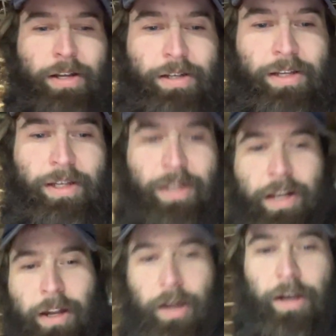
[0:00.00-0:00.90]
says
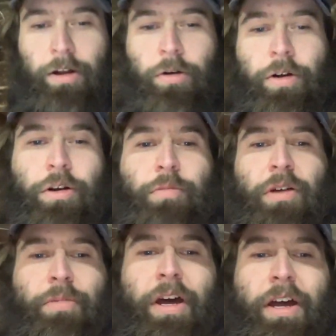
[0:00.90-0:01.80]
online, oh, it could be a
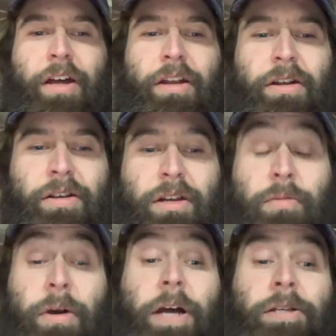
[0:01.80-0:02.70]
bad
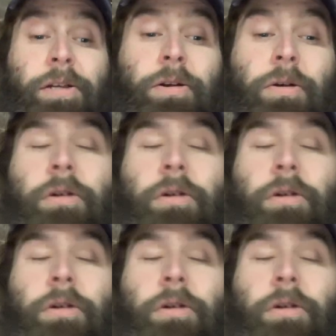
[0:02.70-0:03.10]
capacitor,